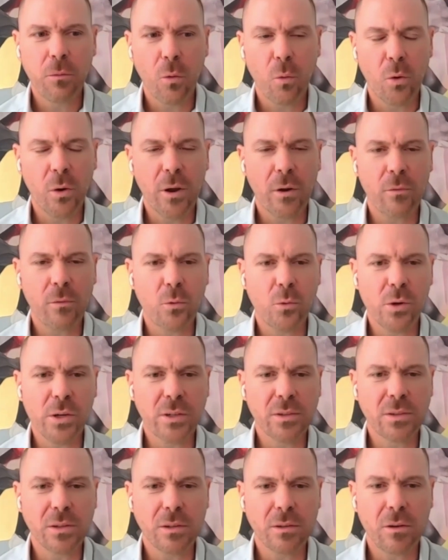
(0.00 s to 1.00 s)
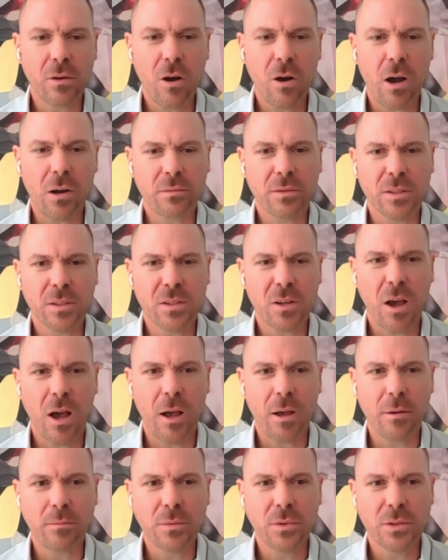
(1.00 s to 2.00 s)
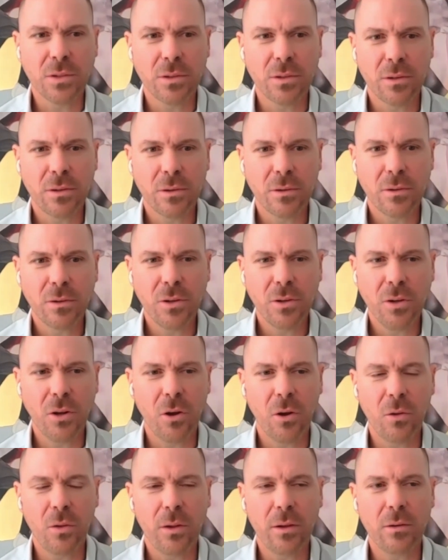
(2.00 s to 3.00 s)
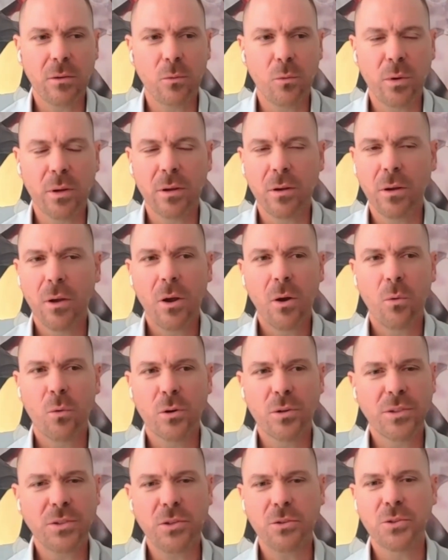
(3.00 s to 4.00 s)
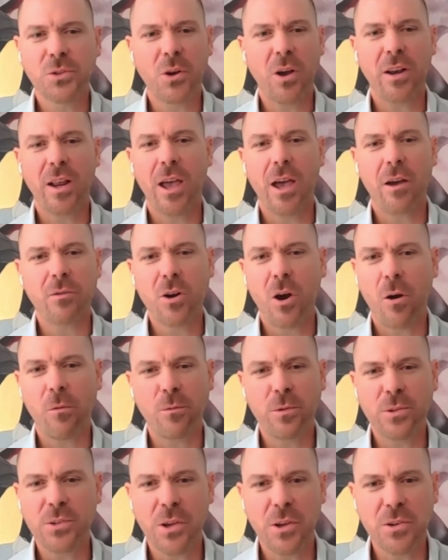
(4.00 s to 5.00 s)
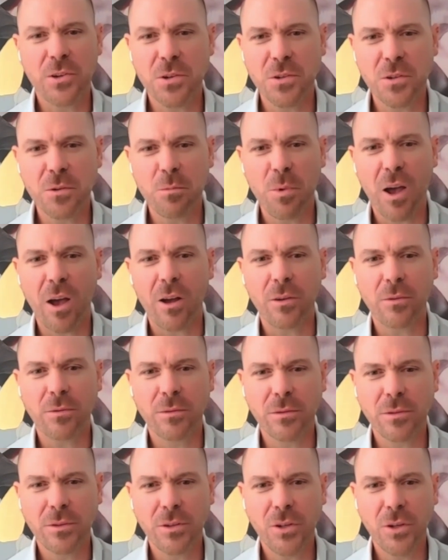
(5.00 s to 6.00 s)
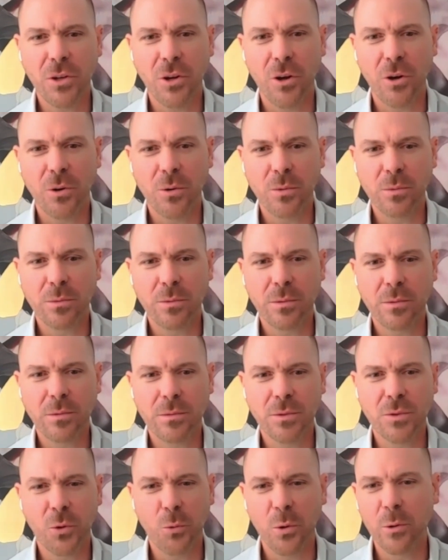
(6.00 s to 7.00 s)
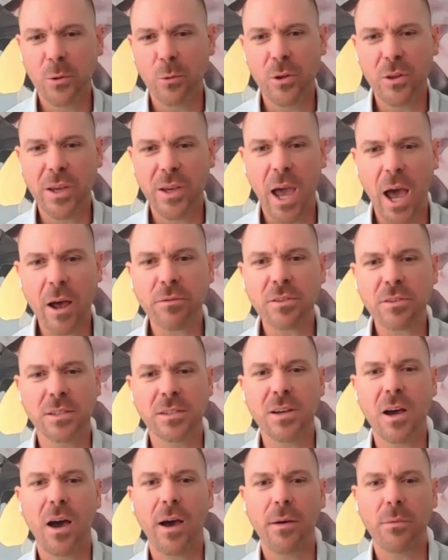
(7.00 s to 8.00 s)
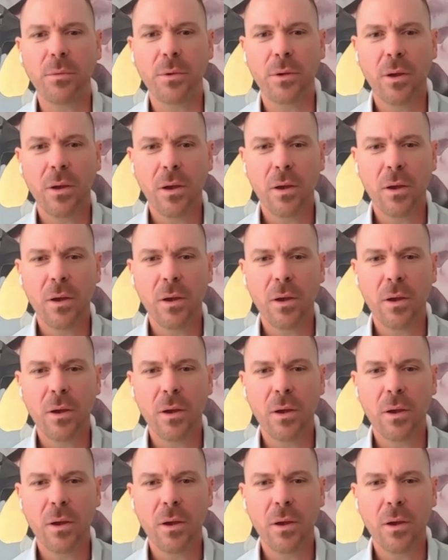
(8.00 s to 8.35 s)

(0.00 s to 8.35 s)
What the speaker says: for whatever reason, oftentimes, you know, we're still trying to have conversations about, you know, do we really have to tithe?